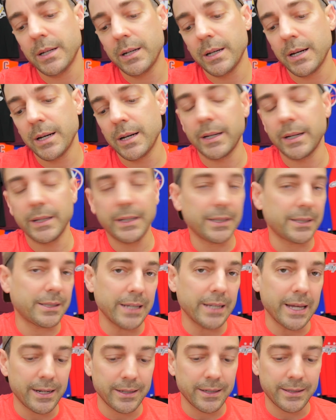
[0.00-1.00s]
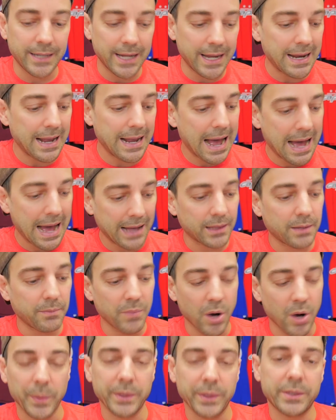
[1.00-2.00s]
uh, is day-to-day at the
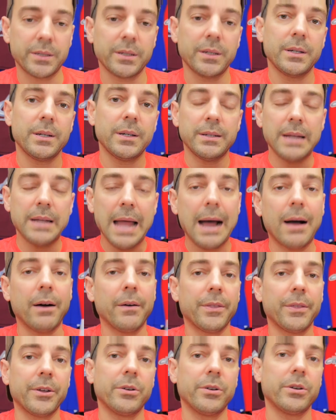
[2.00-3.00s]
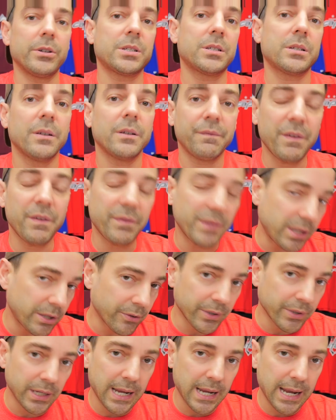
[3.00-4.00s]
moment. Now, there's
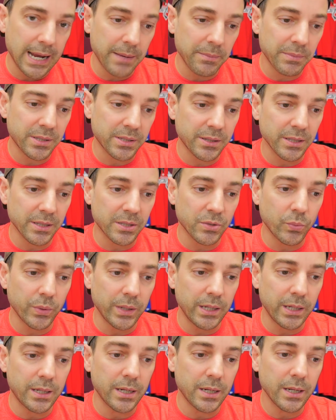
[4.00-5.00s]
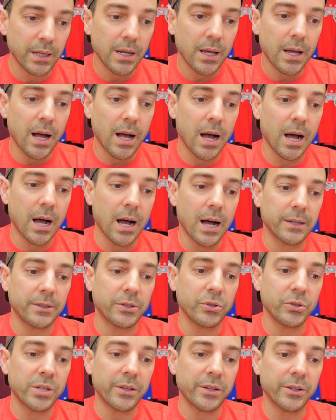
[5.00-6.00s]
fifty-three games this week. Uh,
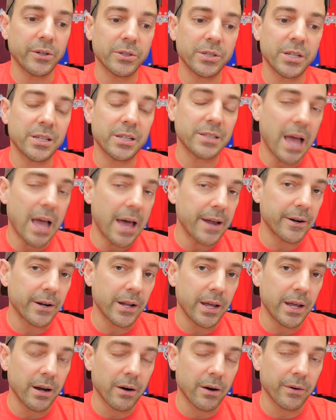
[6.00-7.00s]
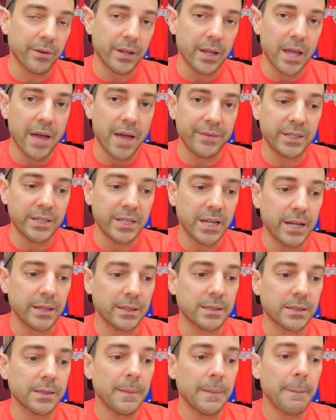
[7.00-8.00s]
Tuesday, Thursday, Saturday are the heavy
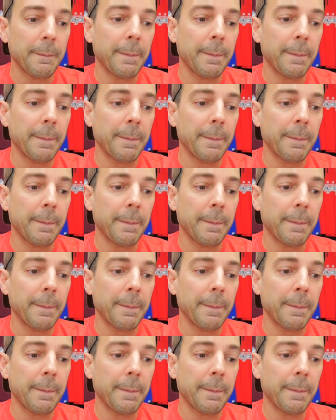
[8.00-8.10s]
dates.